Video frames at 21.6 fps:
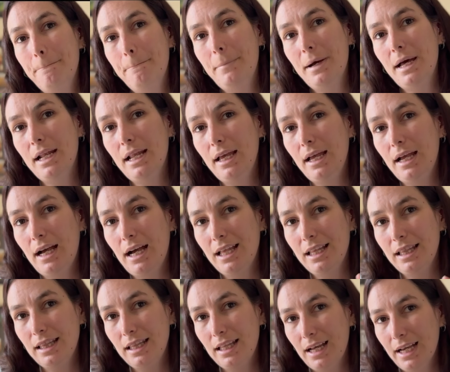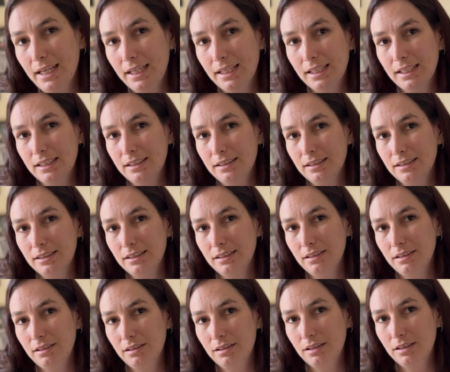but I like
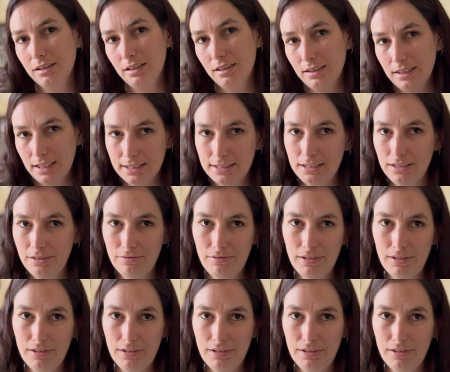the nutty